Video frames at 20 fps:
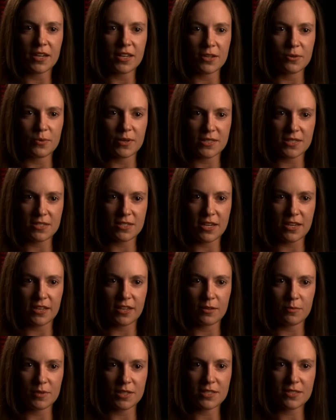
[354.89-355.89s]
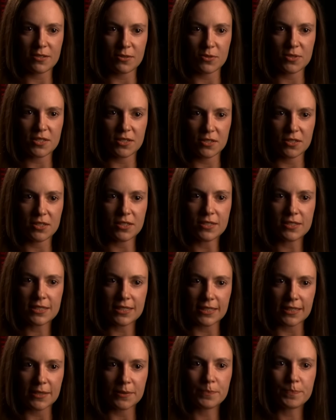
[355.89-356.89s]
he wasn't taking me so
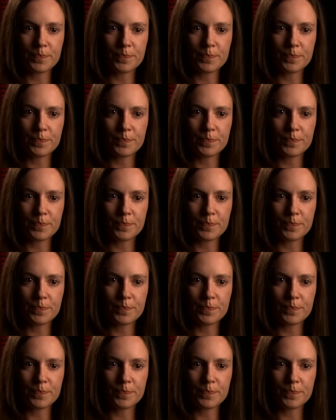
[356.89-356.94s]
seriously.